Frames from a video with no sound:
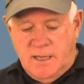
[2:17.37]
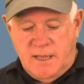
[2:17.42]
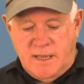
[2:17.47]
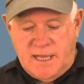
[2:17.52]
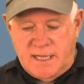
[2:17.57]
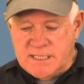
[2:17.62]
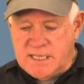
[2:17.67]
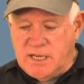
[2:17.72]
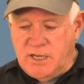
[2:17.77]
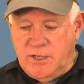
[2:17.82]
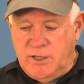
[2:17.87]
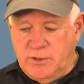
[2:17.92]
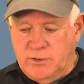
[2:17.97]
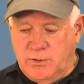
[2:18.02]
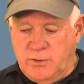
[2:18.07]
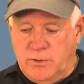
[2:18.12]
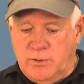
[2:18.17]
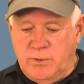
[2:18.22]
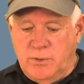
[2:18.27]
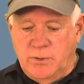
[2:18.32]
That's how you
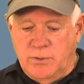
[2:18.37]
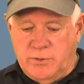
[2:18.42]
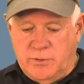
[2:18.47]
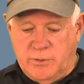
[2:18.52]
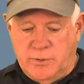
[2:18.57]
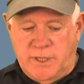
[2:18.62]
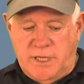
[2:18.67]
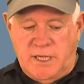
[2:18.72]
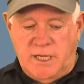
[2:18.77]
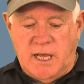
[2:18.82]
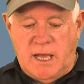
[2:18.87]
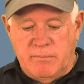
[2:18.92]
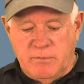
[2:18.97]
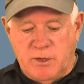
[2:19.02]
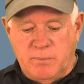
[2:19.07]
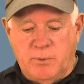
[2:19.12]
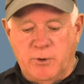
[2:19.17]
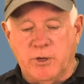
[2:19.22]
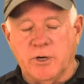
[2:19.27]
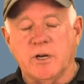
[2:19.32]
do three. I'm
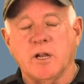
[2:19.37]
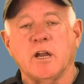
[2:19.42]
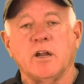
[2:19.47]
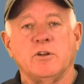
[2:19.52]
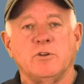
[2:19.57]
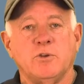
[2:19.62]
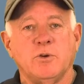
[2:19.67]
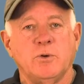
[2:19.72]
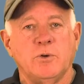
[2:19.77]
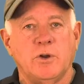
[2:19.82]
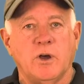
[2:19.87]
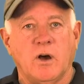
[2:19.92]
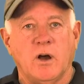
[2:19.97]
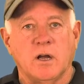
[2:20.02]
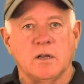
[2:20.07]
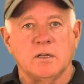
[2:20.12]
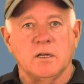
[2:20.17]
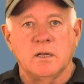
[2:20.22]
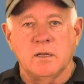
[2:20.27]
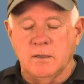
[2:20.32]
going to put it on a two
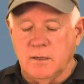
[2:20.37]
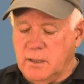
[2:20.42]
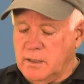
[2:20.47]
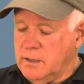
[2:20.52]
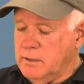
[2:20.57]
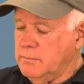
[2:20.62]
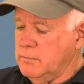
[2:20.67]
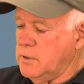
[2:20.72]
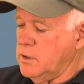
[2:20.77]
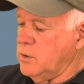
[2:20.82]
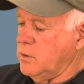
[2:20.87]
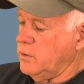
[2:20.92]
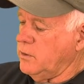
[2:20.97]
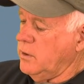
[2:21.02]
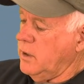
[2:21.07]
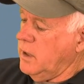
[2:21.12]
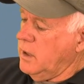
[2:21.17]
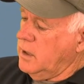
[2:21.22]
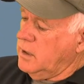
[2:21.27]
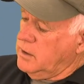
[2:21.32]
dog mode.